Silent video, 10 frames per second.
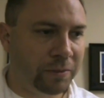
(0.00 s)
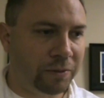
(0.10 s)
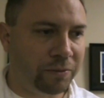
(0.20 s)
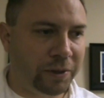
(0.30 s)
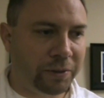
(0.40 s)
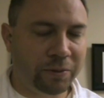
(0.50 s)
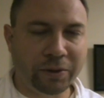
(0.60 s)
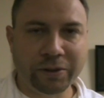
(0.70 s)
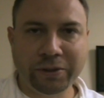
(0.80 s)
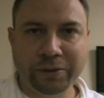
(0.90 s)
If we
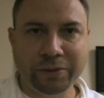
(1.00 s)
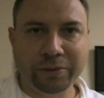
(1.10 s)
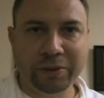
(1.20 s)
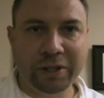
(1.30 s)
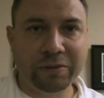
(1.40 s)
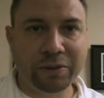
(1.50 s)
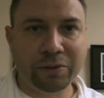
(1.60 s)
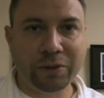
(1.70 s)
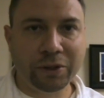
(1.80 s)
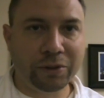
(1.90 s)
were to give
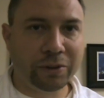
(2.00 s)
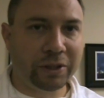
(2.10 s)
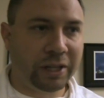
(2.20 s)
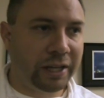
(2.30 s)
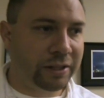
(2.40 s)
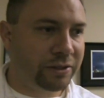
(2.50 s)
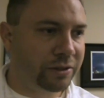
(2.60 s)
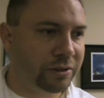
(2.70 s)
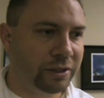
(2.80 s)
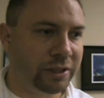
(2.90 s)
you the cure to
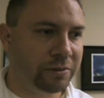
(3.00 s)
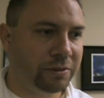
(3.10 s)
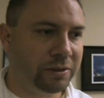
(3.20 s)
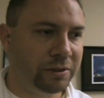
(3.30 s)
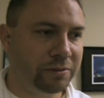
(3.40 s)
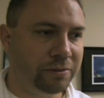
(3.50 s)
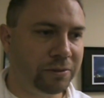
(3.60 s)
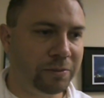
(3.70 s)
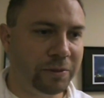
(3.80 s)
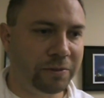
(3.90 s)
cancer and it was in the
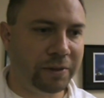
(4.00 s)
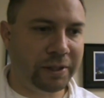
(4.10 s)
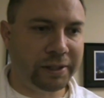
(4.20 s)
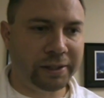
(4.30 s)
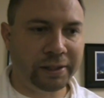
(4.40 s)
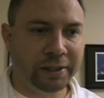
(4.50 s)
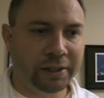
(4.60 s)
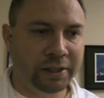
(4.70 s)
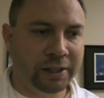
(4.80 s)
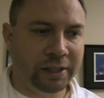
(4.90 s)
form of a
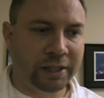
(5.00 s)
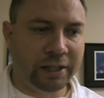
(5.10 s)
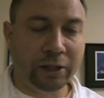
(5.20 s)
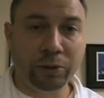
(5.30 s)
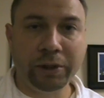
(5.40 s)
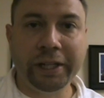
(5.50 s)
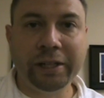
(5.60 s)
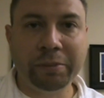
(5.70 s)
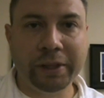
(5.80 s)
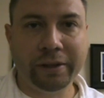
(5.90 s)

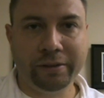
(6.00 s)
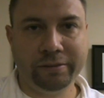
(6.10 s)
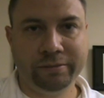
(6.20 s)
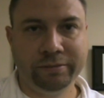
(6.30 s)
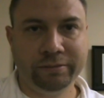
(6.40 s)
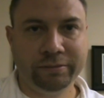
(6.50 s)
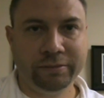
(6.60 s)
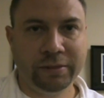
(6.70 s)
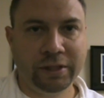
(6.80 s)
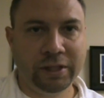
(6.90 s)
green pill,
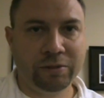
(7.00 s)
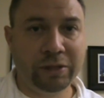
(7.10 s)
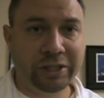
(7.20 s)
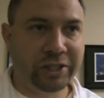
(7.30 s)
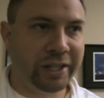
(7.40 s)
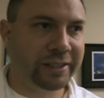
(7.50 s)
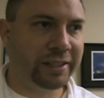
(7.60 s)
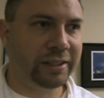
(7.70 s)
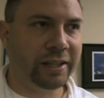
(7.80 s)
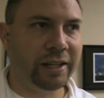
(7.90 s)

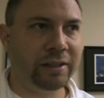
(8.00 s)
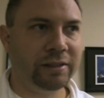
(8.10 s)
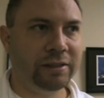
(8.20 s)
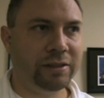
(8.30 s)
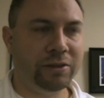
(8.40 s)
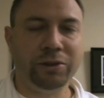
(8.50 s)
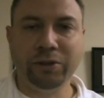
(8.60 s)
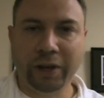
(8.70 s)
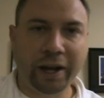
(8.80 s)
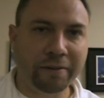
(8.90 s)
rejecting that, though
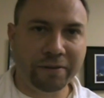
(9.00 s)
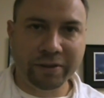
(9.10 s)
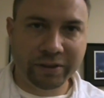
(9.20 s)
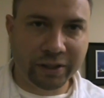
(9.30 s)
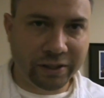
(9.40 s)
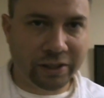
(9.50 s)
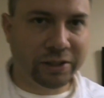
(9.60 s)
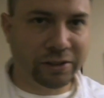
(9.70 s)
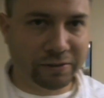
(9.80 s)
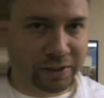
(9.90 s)
you have this
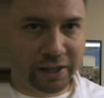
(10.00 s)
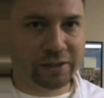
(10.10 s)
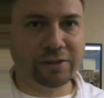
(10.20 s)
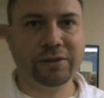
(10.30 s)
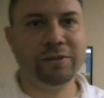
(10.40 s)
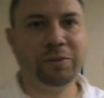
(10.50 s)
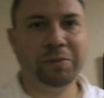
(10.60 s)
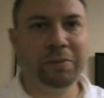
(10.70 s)
condition of cancer,